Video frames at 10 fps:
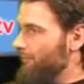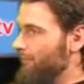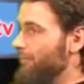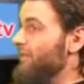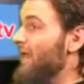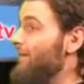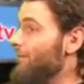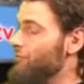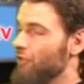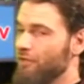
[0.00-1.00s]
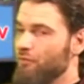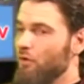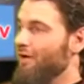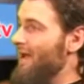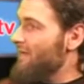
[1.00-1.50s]
But they have, the
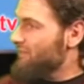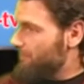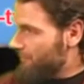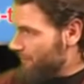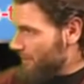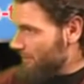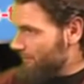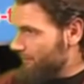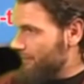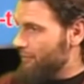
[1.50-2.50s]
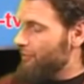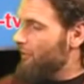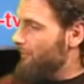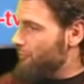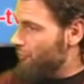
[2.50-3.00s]
wrong concept of God. They turn
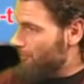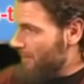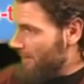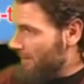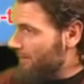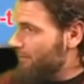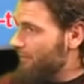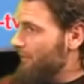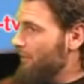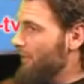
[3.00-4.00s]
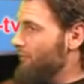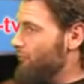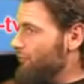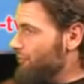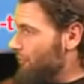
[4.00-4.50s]
him into a man,
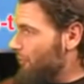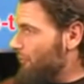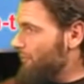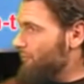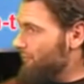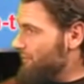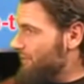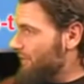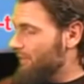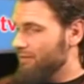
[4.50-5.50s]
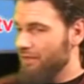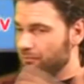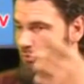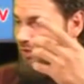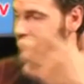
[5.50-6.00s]
into a stone, into a stick. They pray